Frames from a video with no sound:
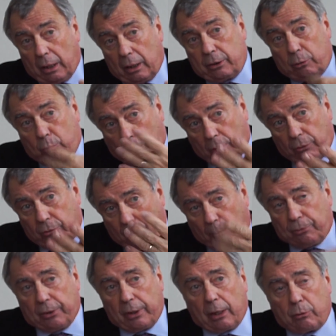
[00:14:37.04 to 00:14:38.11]
and this was
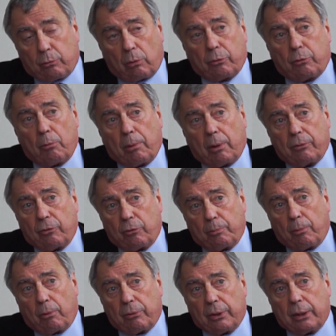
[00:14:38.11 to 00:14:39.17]
something I talked about
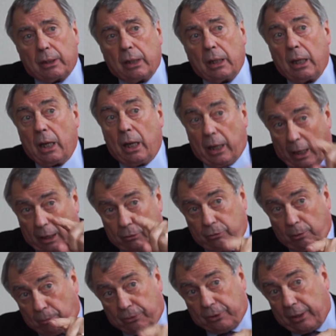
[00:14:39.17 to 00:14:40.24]
this morning, and
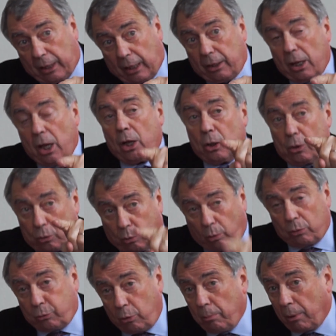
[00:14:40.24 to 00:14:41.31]
something I
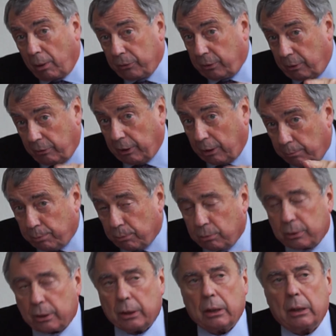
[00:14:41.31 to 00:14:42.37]
talked about in that
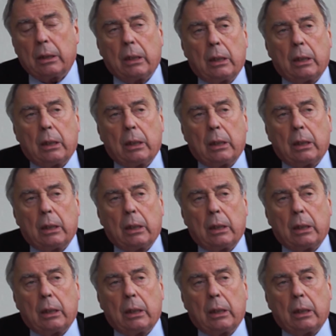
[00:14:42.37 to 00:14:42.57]
book,